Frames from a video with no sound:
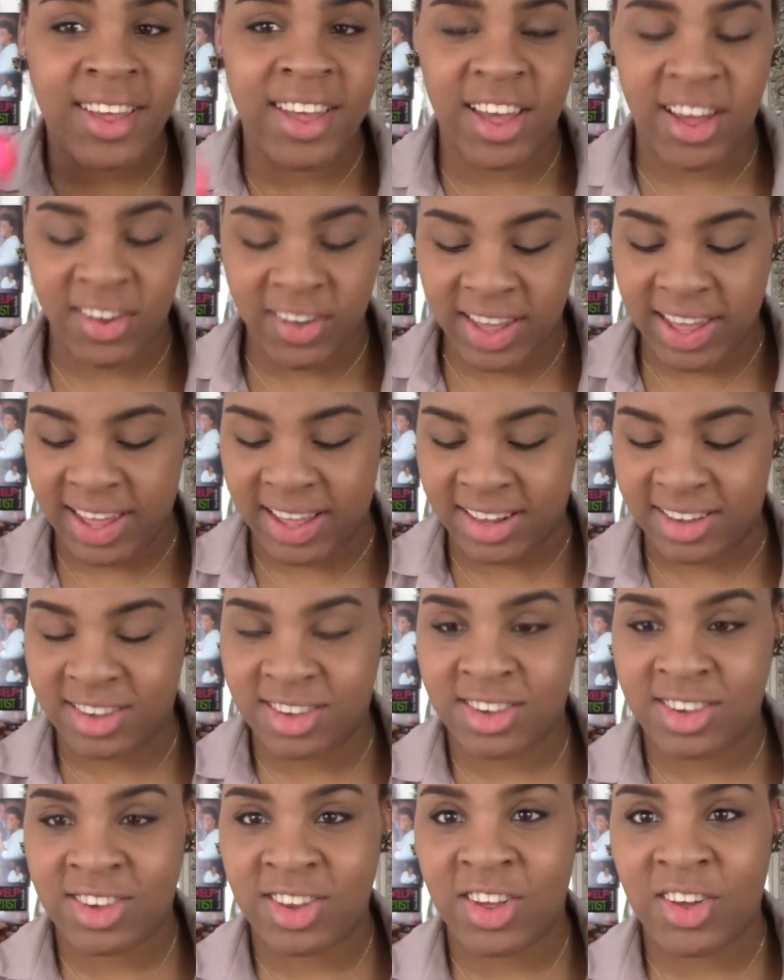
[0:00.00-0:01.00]
Okay,
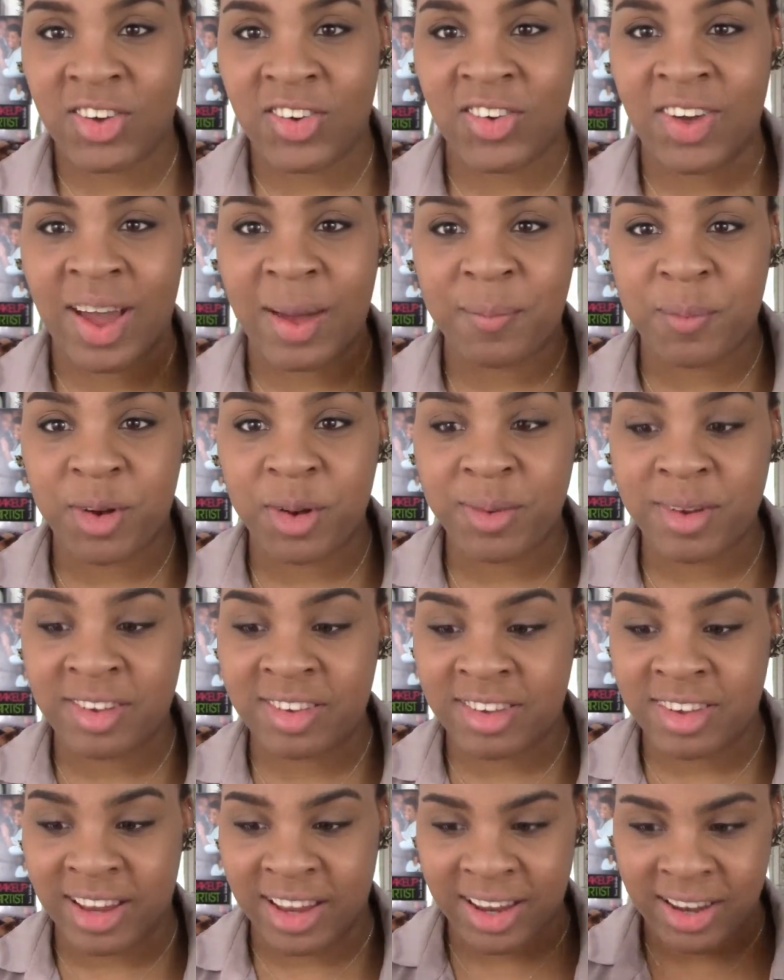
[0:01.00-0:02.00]
so I'm pretty
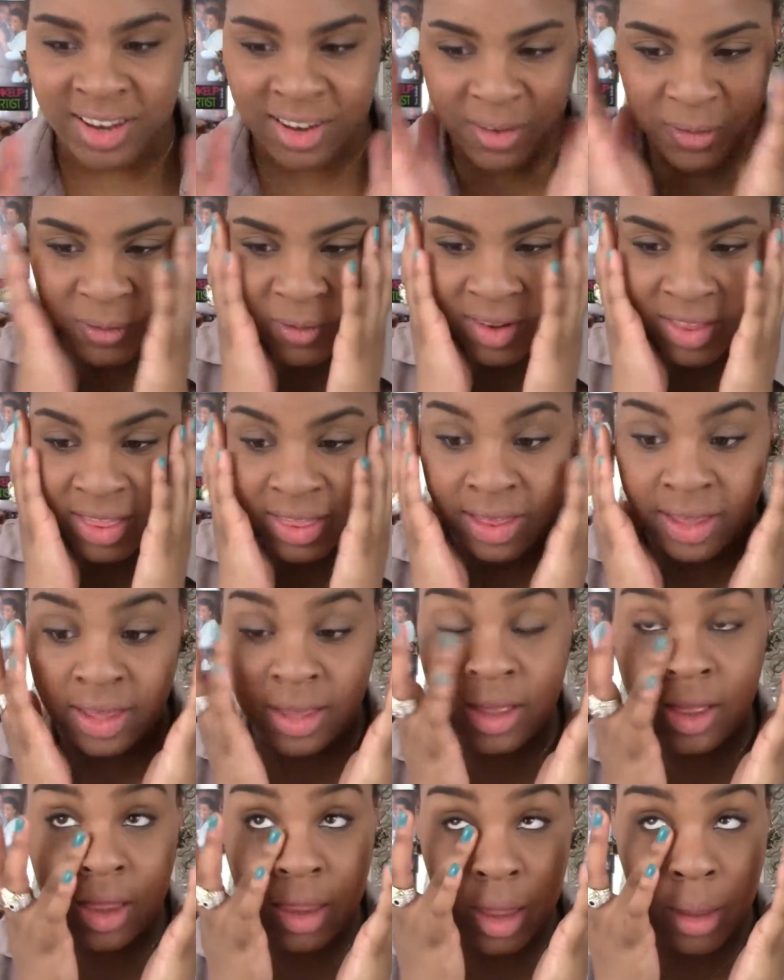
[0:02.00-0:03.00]
much done with
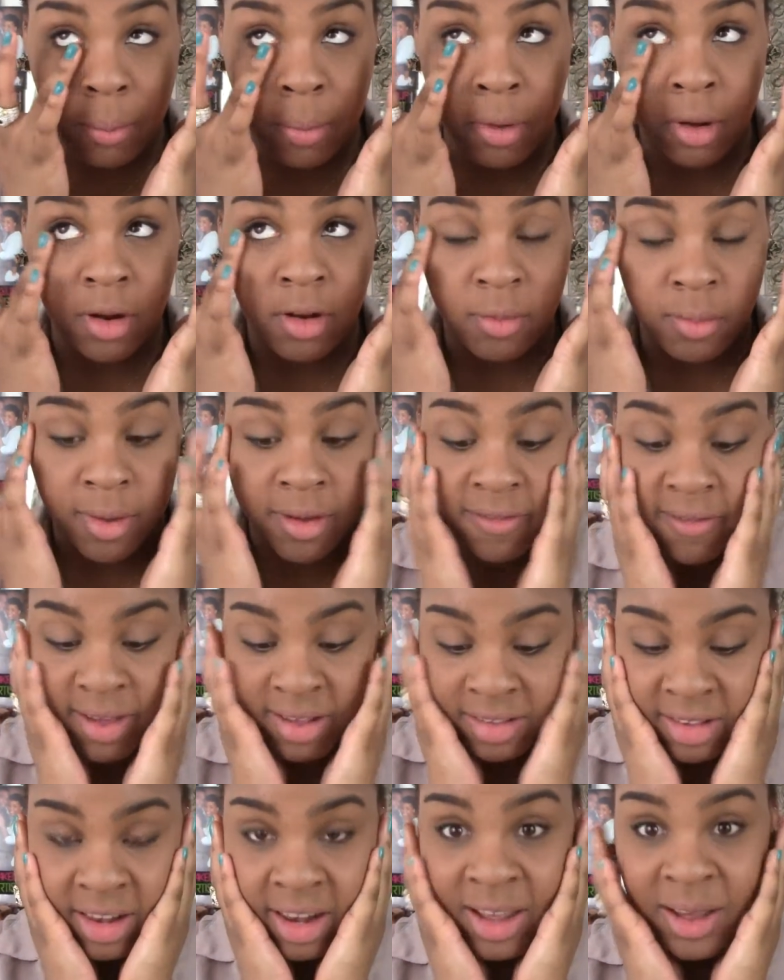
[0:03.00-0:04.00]
like that part of my
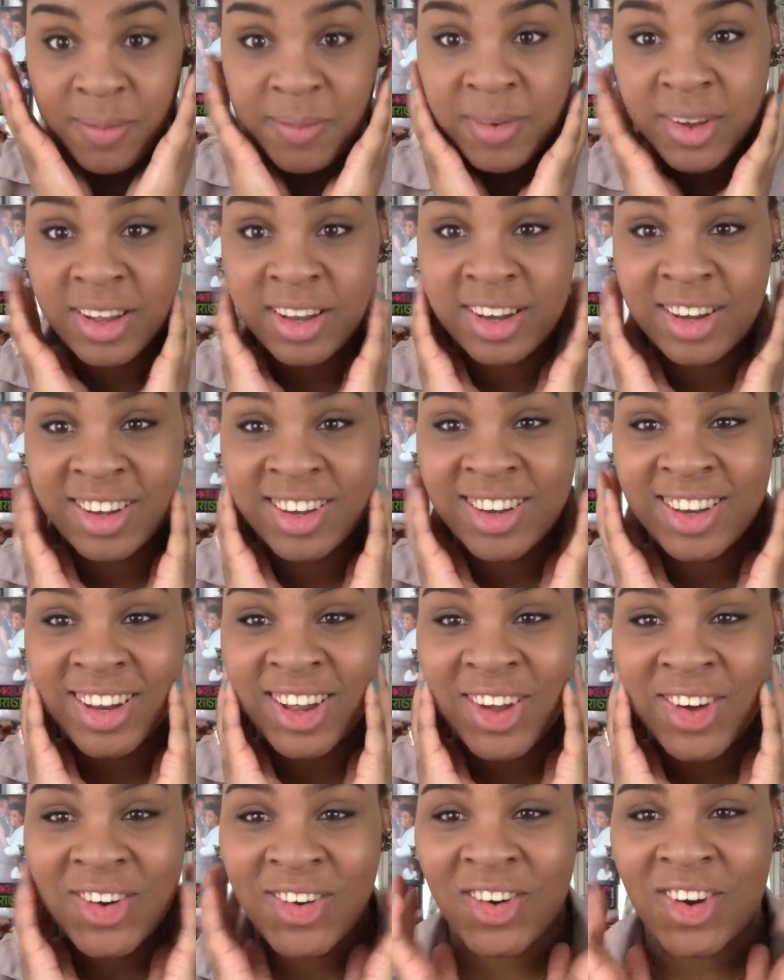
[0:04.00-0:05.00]
face. Now I'm going to
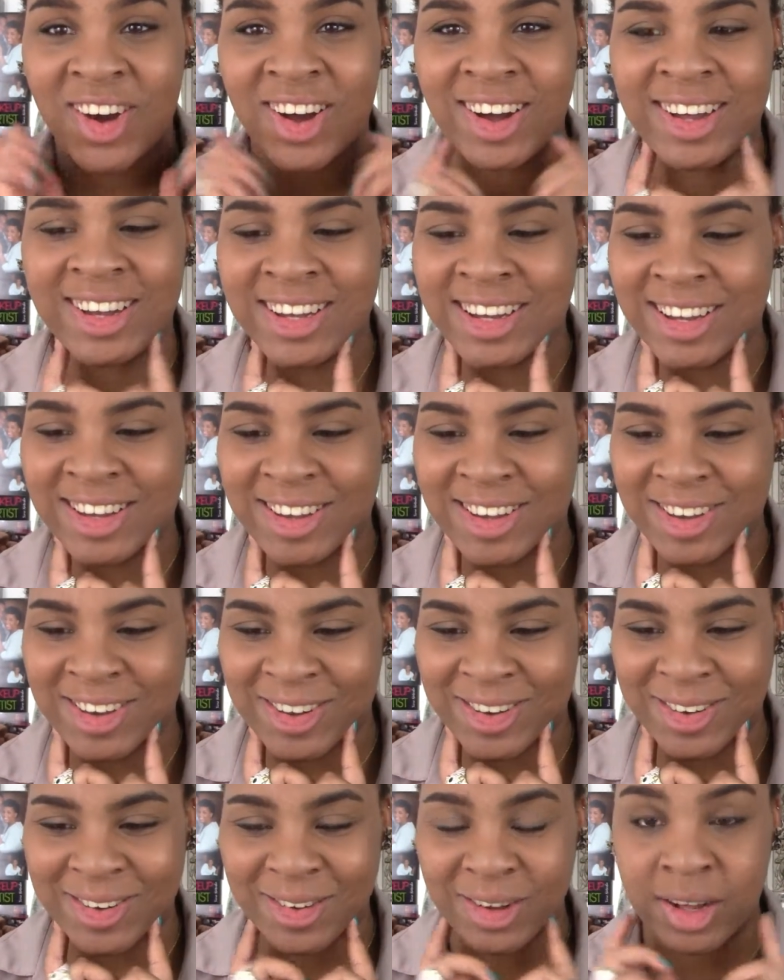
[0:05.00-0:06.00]
go on
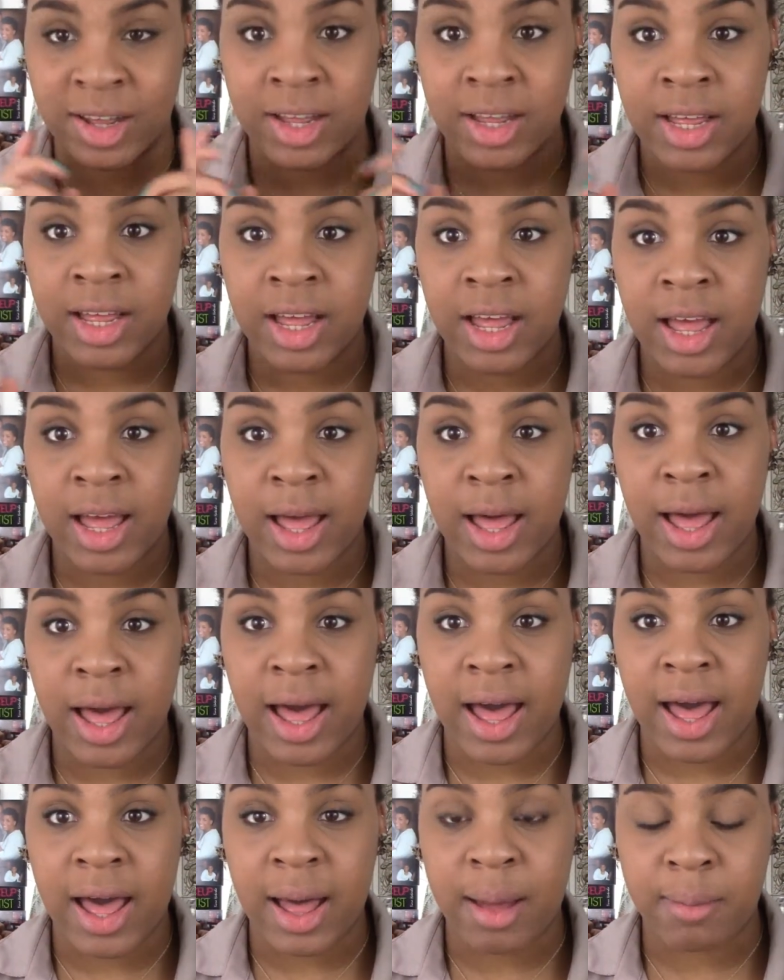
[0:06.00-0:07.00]
to
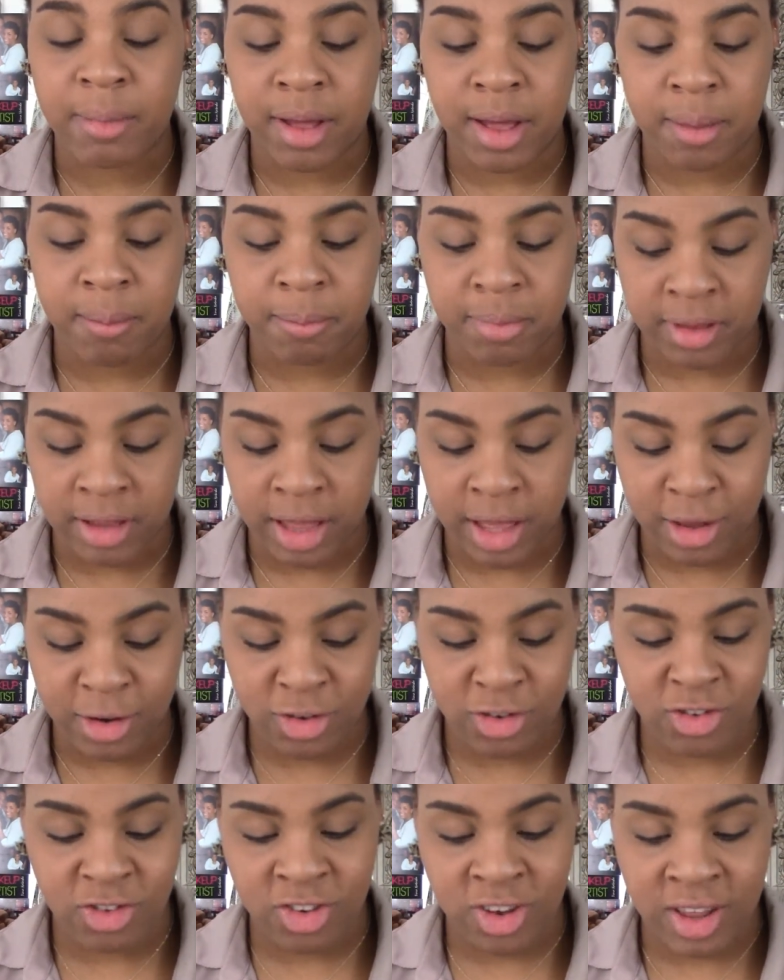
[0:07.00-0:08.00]

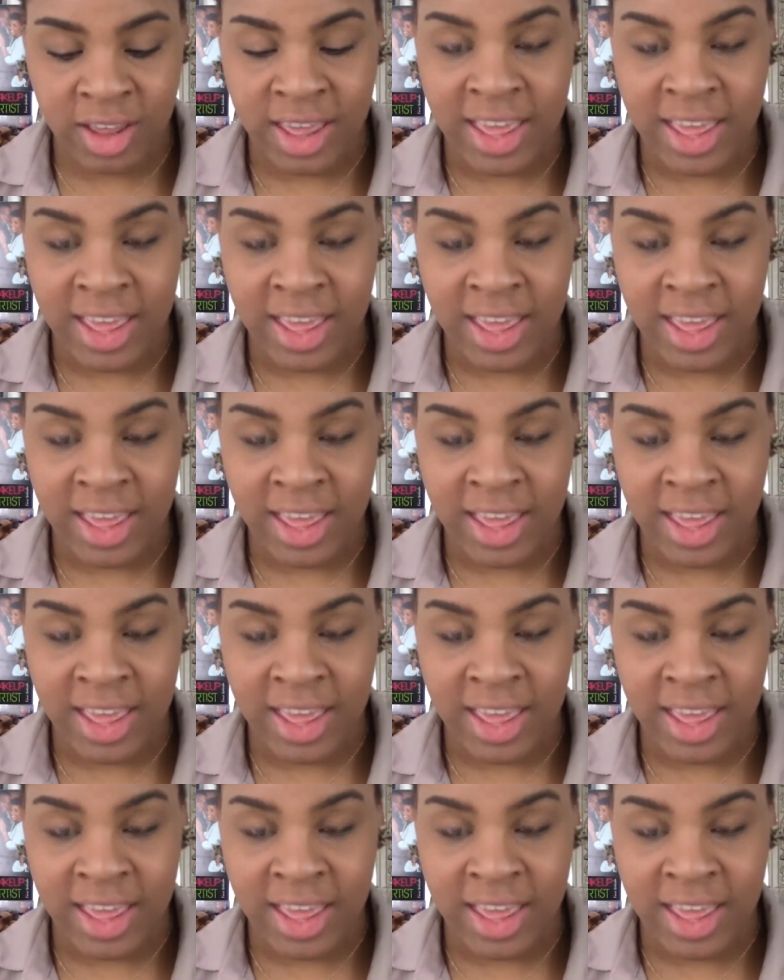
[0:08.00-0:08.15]
blush.